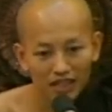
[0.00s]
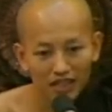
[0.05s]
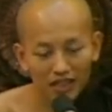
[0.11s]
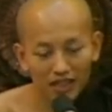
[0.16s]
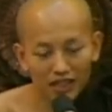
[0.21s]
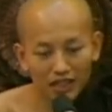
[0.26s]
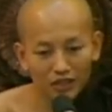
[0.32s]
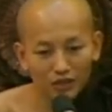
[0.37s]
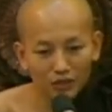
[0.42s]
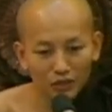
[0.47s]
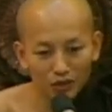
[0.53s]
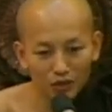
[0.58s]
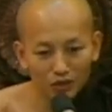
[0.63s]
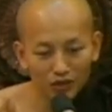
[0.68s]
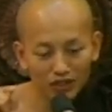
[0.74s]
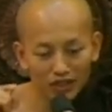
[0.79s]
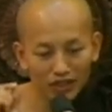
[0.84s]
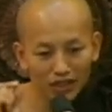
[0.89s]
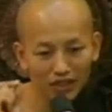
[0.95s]
Then you
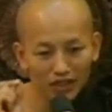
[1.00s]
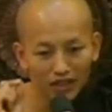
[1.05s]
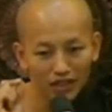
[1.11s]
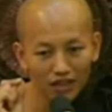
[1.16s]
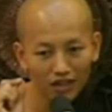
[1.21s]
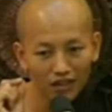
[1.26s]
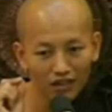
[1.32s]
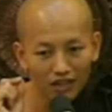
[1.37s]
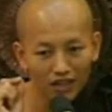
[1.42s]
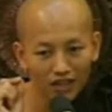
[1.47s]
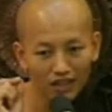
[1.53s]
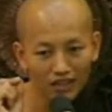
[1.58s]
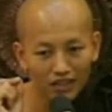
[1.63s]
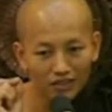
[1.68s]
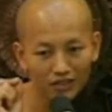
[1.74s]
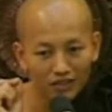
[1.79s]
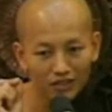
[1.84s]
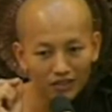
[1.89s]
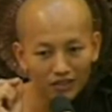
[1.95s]
always thinking, how I
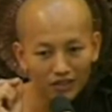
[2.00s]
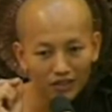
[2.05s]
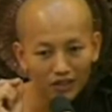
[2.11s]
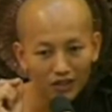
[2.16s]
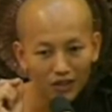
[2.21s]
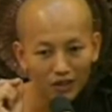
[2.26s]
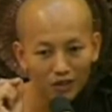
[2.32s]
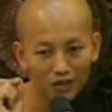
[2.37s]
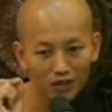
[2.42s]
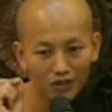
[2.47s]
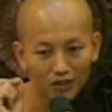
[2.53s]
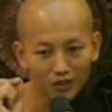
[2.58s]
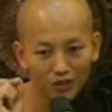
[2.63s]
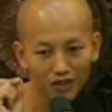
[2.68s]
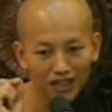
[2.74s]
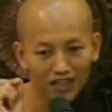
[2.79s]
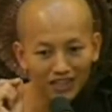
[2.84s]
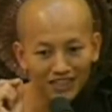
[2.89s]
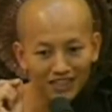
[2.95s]
can talk? What
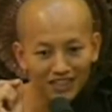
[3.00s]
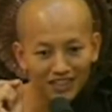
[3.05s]
word?